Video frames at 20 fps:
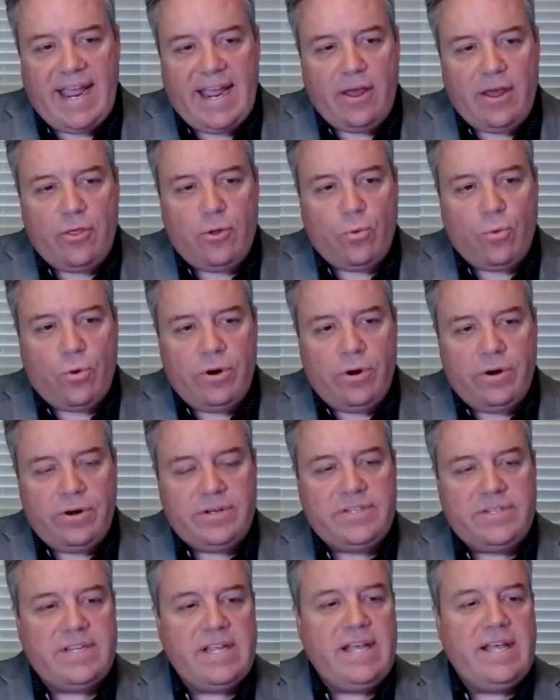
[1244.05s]
In other
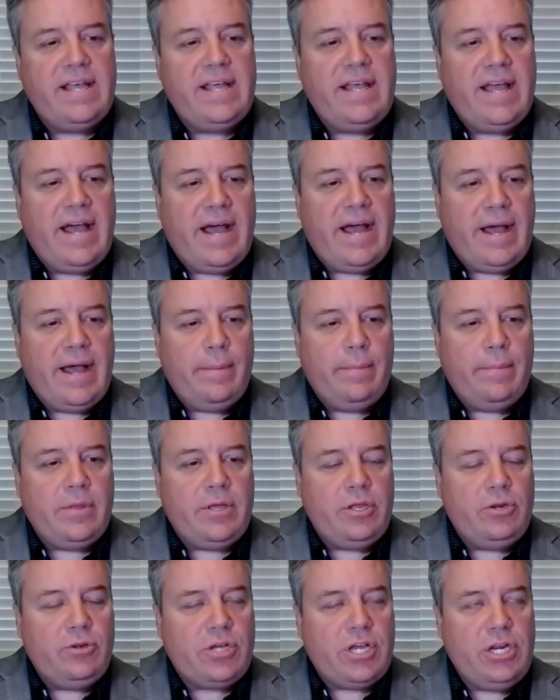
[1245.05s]
words, can
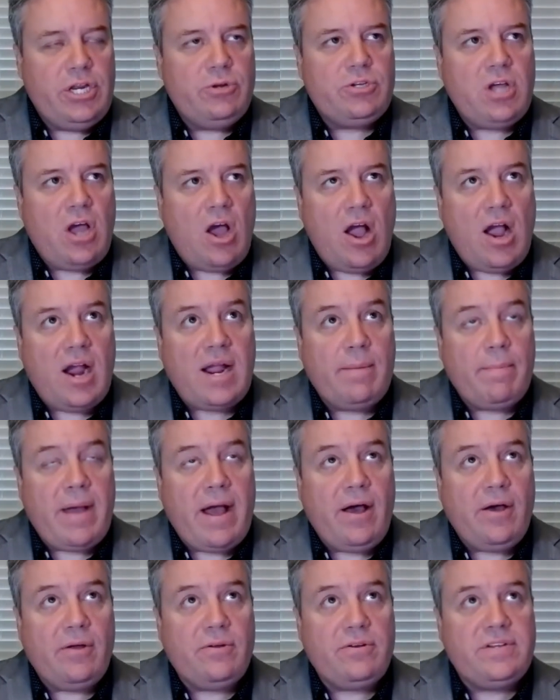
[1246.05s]
you talk
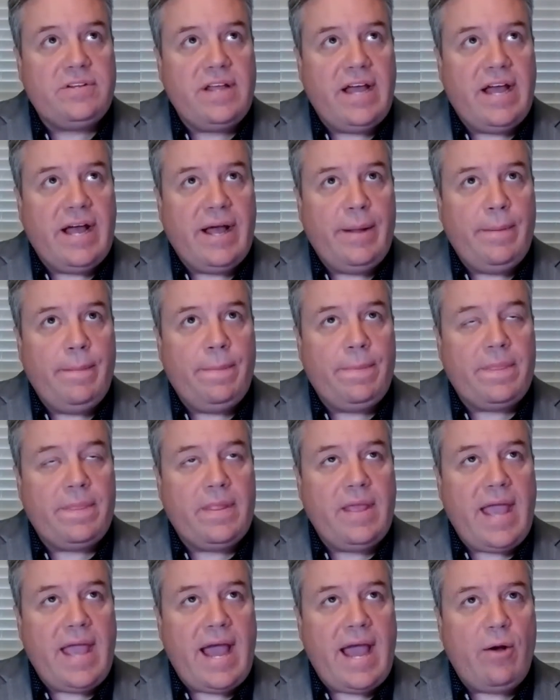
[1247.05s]
about
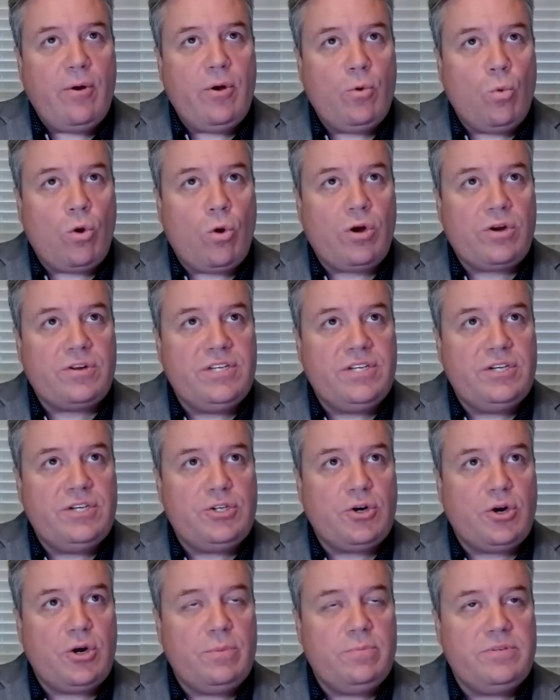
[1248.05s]
how it works in
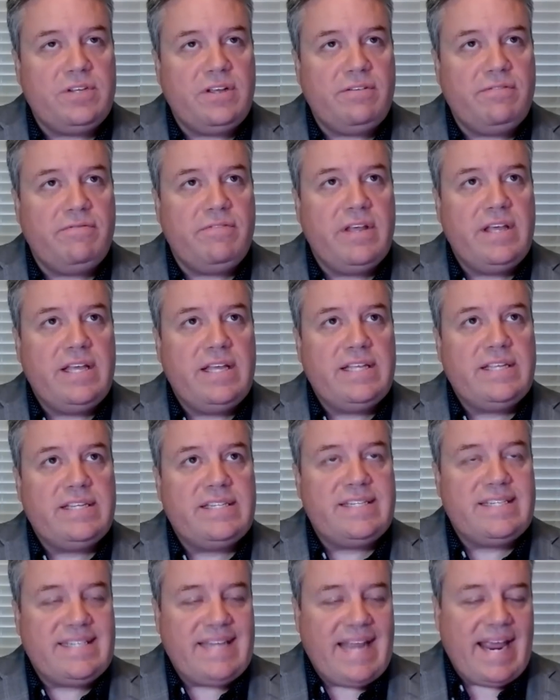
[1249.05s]
terms of
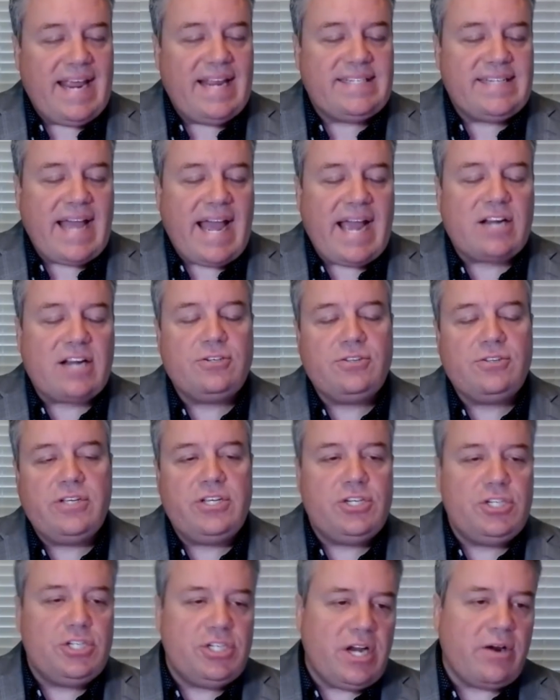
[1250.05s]
states actually
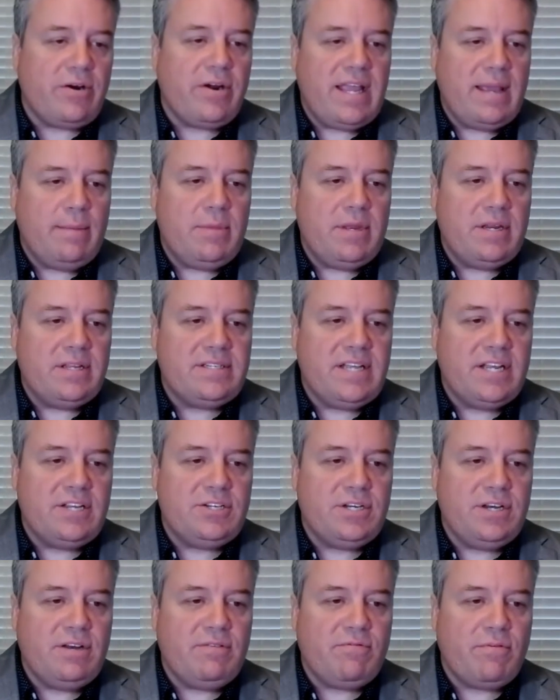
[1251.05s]
sharing
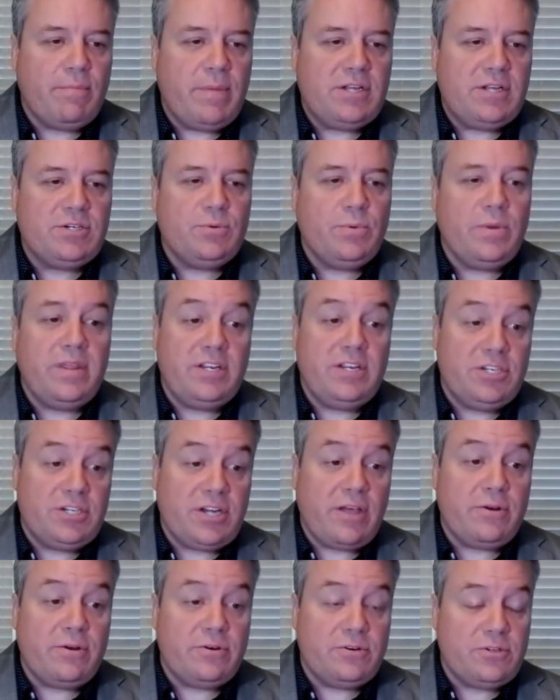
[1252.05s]
immunization information with each
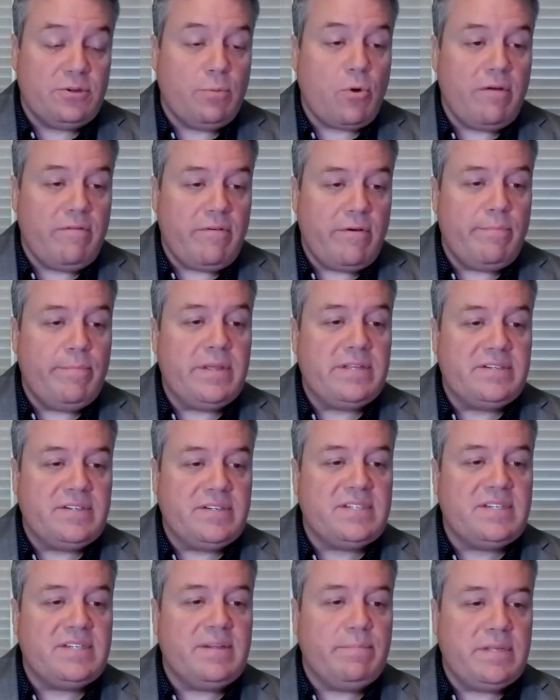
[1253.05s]
other, so more of a
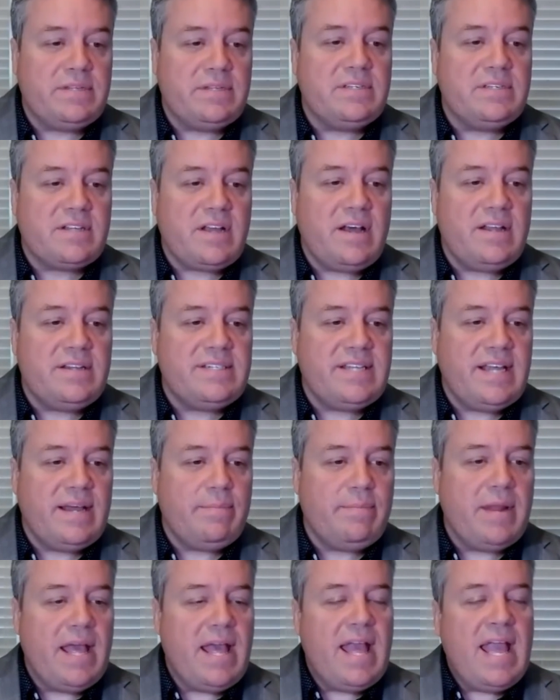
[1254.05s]
business-to-business
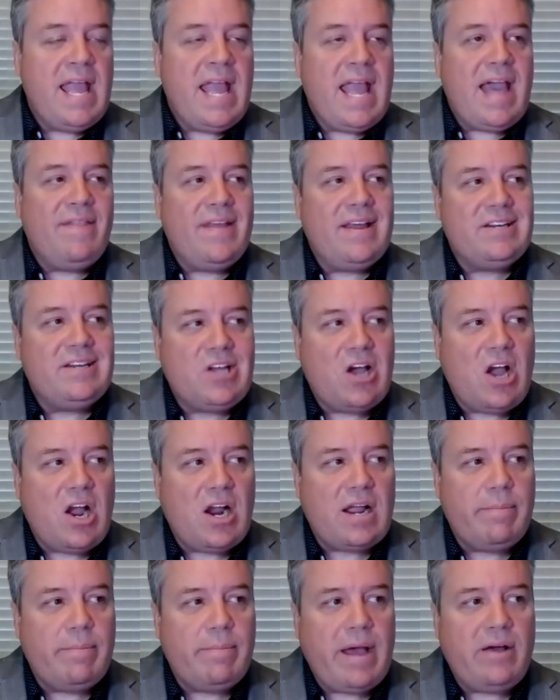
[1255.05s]
concept, and then
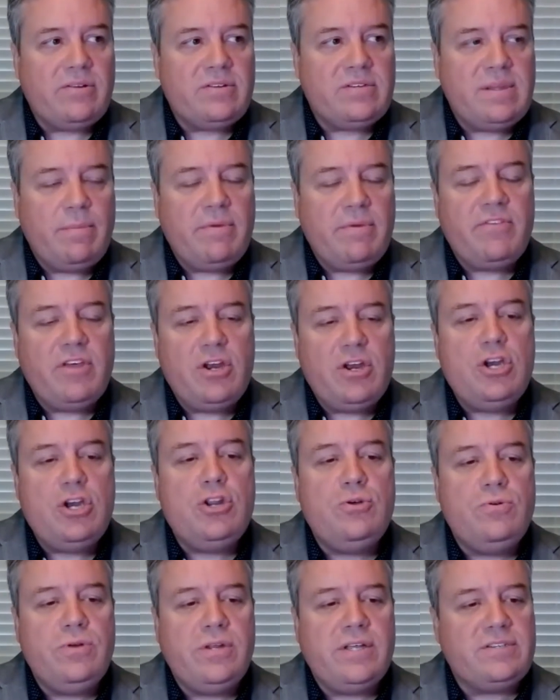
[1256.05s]
talk about some of the
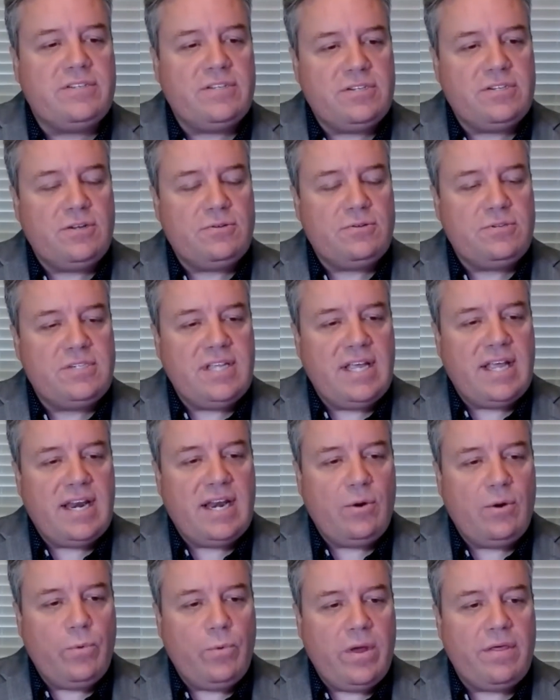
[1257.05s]
newness
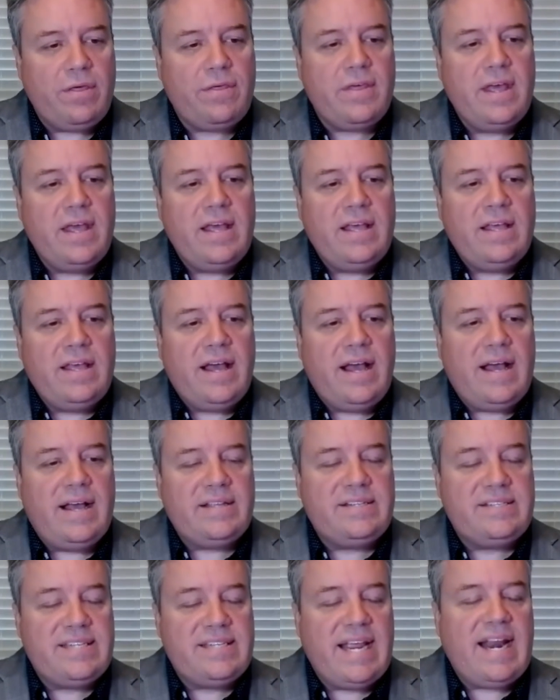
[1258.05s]
associated with
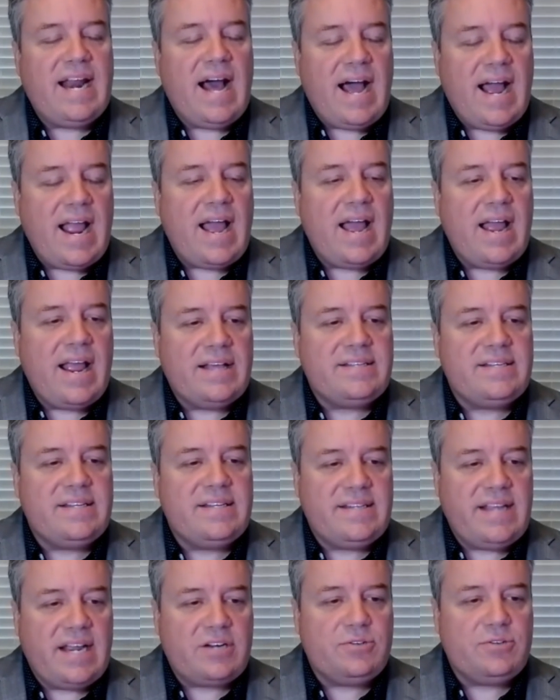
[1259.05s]
state
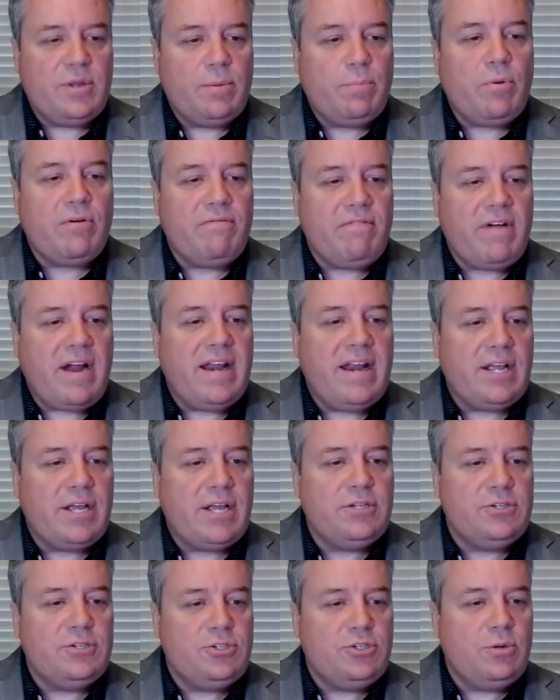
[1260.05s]
IIS actually providing
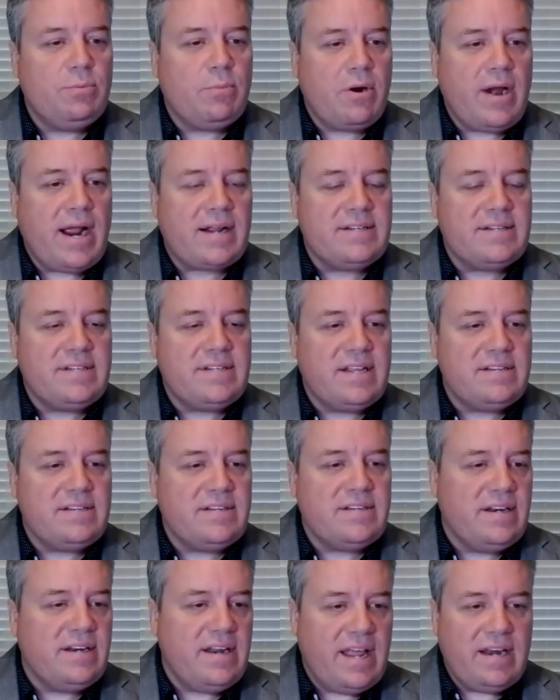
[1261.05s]
consumer access,
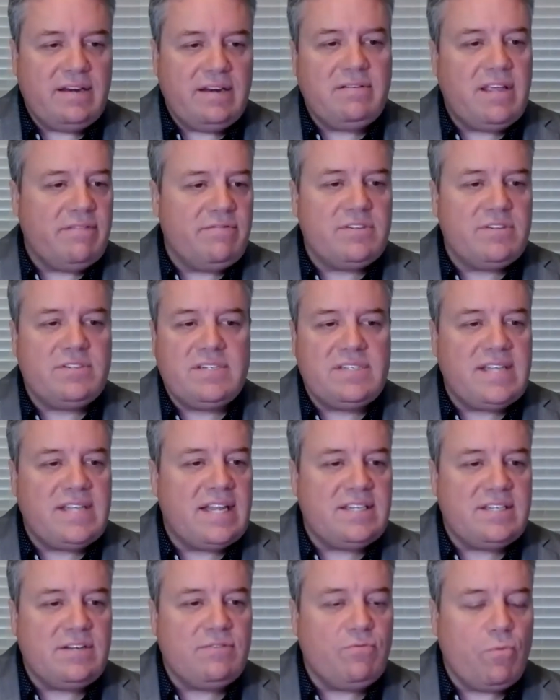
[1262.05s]
and give us a
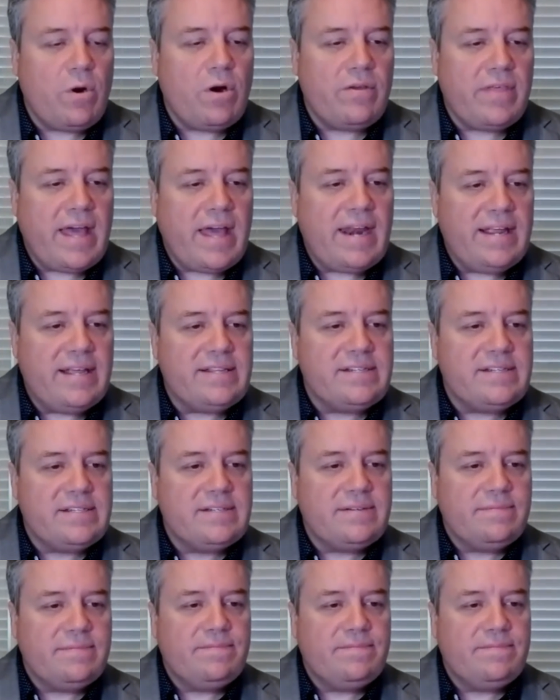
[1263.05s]
sense of where that is.